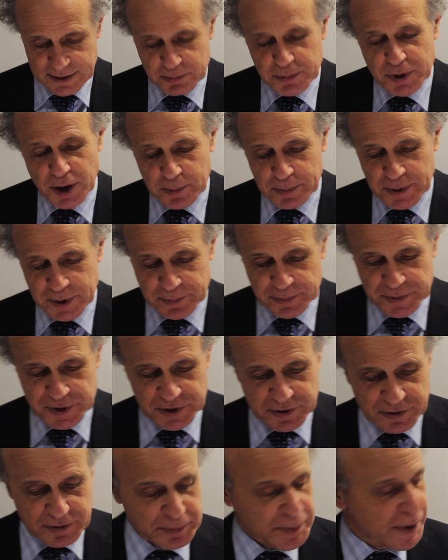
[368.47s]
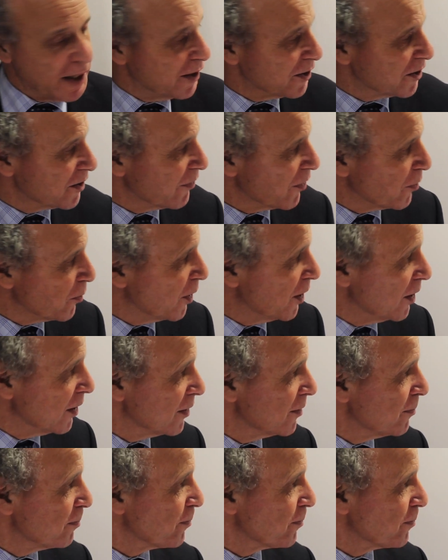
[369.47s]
problems of parts of the world.